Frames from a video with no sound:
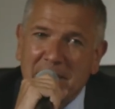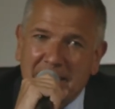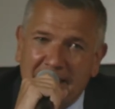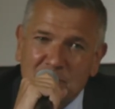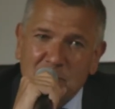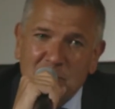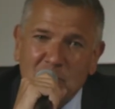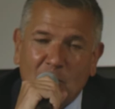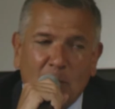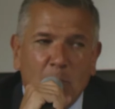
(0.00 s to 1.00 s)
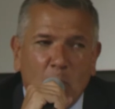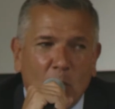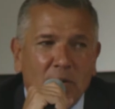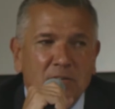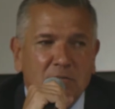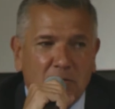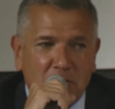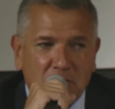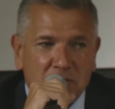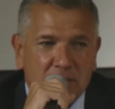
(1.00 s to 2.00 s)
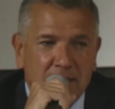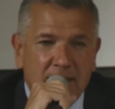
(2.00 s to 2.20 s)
classes are more diverse